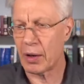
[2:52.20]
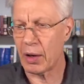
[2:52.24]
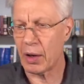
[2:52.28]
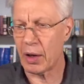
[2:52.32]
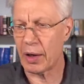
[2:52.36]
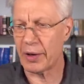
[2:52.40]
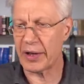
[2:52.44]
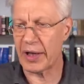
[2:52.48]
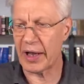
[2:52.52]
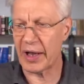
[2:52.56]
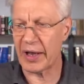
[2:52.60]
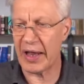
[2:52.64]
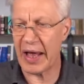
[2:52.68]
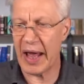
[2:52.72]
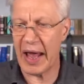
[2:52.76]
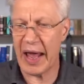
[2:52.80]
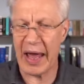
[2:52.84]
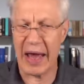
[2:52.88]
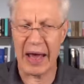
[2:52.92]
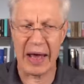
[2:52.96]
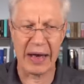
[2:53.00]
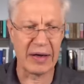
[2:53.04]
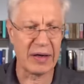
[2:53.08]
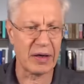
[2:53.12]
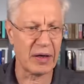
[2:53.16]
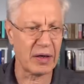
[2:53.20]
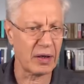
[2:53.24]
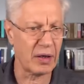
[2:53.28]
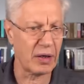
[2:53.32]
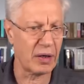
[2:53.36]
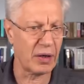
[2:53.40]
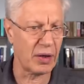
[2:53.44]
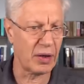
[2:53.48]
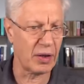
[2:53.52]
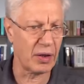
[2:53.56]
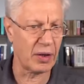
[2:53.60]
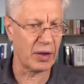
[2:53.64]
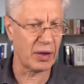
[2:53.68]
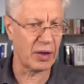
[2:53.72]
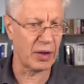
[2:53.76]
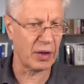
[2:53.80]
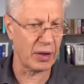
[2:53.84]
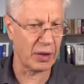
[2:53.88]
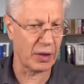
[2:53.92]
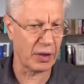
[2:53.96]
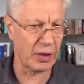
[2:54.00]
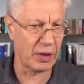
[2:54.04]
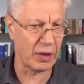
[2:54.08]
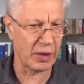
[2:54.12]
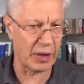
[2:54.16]
On the other hand,
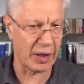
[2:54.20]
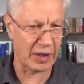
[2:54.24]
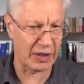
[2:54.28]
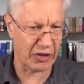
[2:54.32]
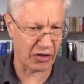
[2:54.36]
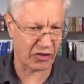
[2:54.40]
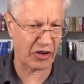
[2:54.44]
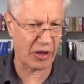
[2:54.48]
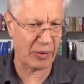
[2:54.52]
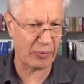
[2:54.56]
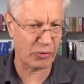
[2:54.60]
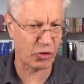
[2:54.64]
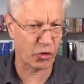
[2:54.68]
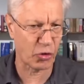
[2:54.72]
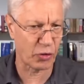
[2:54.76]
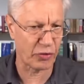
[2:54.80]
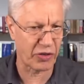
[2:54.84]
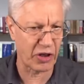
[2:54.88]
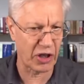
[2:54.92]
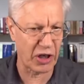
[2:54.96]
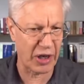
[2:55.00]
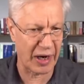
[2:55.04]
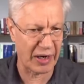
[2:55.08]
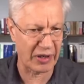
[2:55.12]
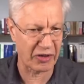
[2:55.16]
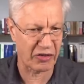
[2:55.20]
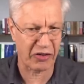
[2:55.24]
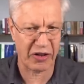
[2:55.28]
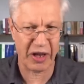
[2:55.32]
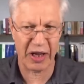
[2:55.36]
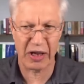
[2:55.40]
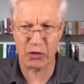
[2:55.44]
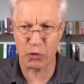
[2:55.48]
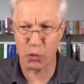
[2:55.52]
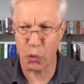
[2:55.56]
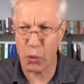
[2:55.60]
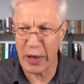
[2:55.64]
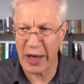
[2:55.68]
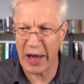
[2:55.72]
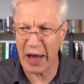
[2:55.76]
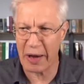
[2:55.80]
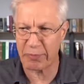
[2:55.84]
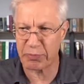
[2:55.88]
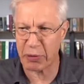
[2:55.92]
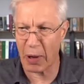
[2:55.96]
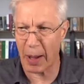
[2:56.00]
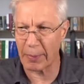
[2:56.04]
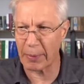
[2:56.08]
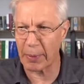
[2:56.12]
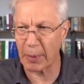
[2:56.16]
and the same is true of the United States. We have
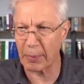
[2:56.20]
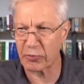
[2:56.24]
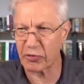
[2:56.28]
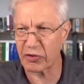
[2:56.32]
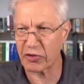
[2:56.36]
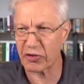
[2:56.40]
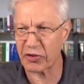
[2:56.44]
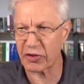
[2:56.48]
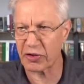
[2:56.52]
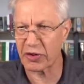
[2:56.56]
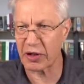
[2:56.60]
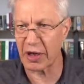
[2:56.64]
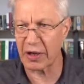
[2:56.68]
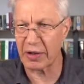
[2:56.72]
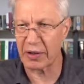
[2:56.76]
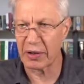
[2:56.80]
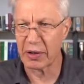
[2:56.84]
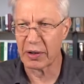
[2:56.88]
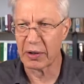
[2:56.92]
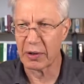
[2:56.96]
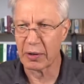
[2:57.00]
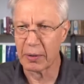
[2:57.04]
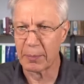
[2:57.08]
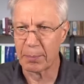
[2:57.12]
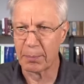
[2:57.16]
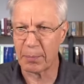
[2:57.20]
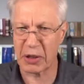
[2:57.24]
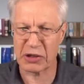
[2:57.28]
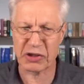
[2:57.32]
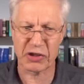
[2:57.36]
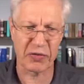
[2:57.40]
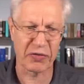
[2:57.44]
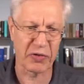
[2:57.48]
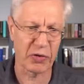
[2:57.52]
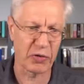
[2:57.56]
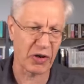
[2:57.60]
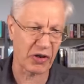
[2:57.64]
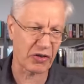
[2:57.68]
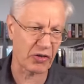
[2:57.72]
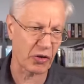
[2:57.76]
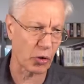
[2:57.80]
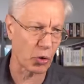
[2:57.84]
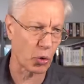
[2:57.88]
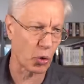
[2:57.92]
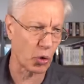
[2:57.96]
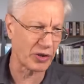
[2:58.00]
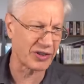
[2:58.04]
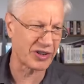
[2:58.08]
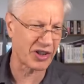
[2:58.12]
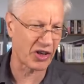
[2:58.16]
problems that much of the rest of the
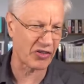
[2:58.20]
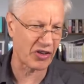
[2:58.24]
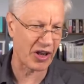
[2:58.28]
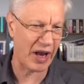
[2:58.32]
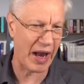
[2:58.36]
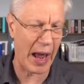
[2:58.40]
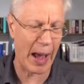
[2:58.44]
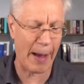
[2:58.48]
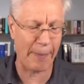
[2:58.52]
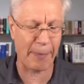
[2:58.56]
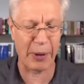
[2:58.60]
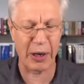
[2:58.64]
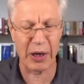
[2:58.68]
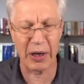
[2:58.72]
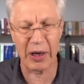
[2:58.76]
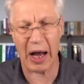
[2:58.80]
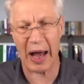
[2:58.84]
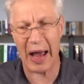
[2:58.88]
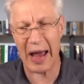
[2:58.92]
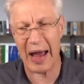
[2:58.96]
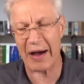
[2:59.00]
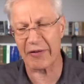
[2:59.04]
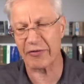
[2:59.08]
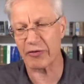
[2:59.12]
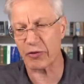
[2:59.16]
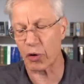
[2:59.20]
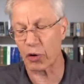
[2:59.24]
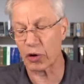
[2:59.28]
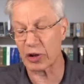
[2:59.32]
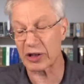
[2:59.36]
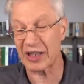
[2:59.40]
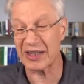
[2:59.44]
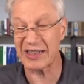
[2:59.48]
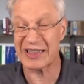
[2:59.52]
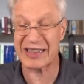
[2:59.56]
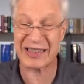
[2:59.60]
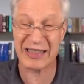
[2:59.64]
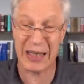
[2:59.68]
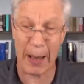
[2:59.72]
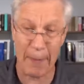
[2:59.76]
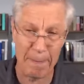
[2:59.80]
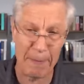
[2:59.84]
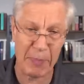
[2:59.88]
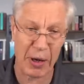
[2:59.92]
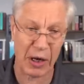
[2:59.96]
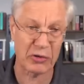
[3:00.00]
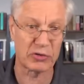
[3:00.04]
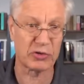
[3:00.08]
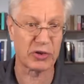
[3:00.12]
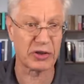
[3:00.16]
world doesn't happen, have, or at least some
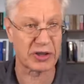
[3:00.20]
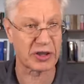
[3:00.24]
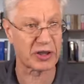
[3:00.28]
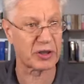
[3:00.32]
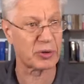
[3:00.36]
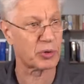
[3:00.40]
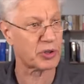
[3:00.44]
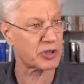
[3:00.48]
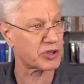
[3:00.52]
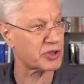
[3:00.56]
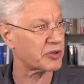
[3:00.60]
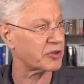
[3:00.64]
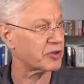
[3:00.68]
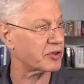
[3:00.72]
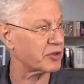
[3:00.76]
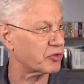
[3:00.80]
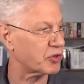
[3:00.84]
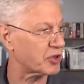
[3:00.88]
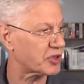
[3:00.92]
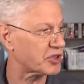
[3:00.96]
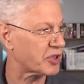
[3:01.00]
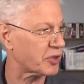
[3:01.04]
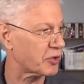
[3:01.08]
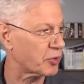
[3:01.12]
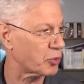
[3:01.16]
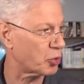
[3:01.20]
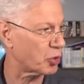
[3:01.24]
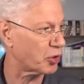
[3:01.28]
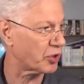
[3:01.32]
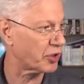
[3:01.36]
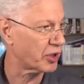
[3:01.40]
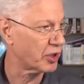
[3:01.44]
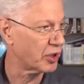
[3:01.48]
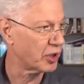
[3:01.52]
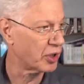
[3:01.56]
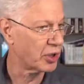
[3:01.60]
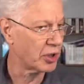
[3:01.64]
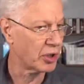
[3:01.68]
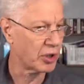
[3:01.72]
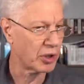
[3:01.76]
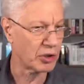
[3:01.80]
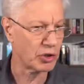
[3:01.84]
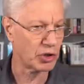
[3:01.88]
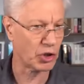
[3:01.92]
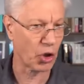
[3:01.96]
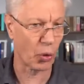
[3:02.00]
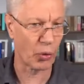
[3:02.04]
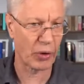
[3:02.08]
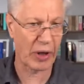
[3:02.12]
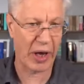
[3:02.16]
countries in the rest, the rest of the world don't